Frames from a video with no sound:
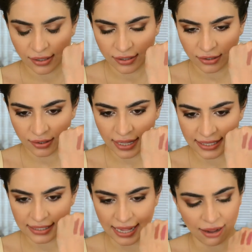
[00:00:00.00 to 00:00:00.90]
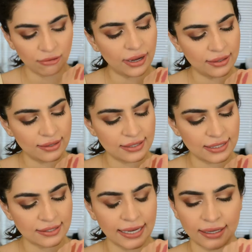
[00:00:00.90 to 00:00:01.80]
So that's that one. This
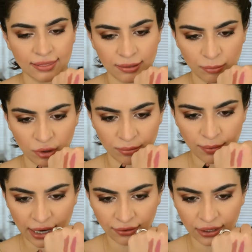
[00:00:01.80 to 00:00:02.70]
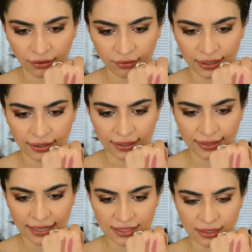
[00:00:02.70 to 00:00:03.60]
is like the more browny nude, and then
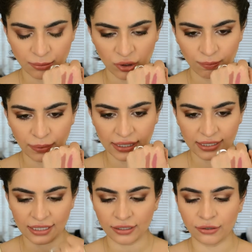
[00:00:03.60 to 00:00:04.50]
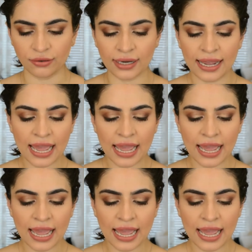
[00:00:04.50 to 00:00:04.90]
that's the more pinky nude.